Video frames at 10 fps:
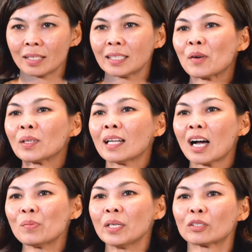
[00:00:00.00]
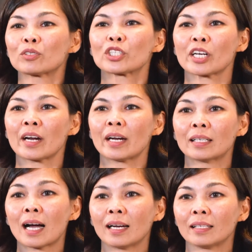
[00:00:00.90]
Now allow me to share and
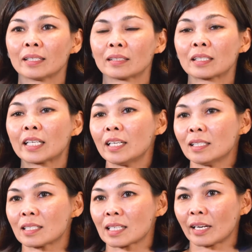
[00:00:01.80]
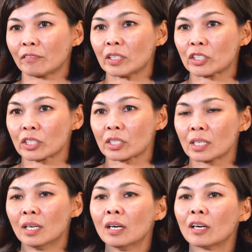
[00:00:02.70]
highlight the key design features
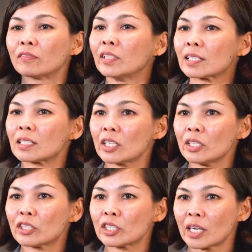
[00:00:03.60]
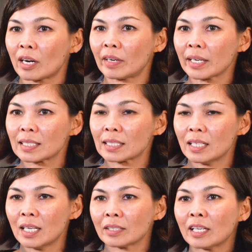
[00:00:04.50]
of the Exchange TRX
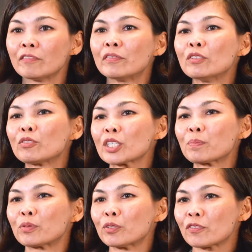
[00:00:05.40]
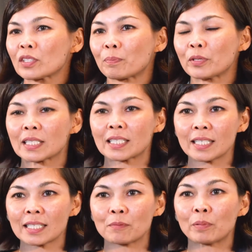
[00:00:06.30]
that future-proofs the
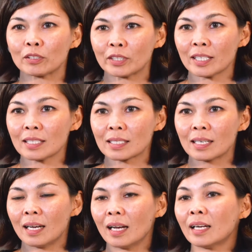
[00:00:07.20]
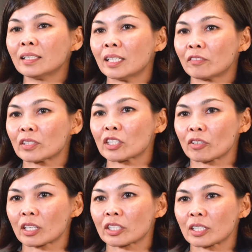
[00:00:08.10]
precinct's buildings and
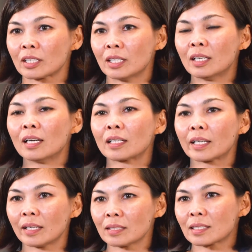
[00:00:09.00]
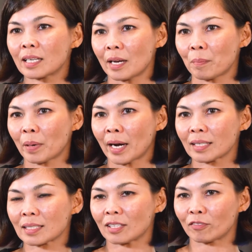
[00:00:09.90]
infrastructure against the
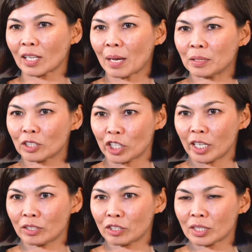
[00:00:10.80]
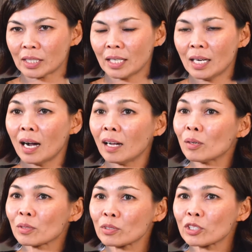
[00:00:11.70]
impacts of climate change. I'll
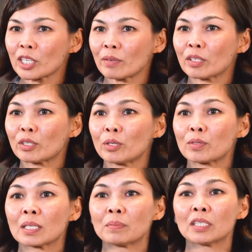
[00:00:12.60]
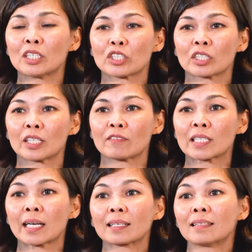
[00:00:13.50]
also share with you some initiatives
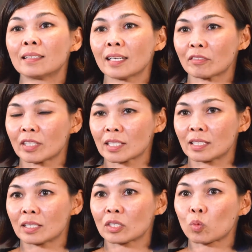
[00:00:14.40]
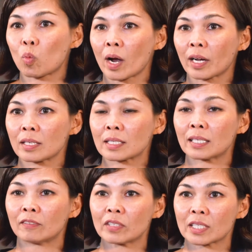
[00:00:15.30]
that connect residents, workers
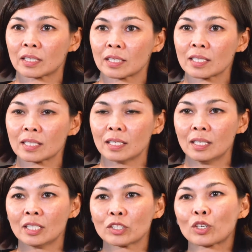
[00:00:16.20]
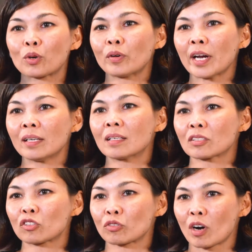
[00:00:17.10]
and visitors to create a
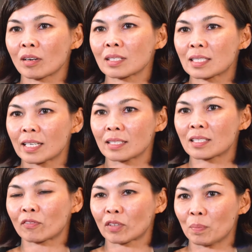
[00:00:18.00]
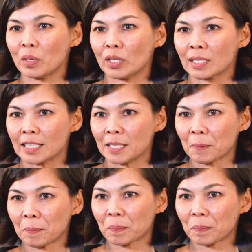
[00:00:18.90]
strong sense of community.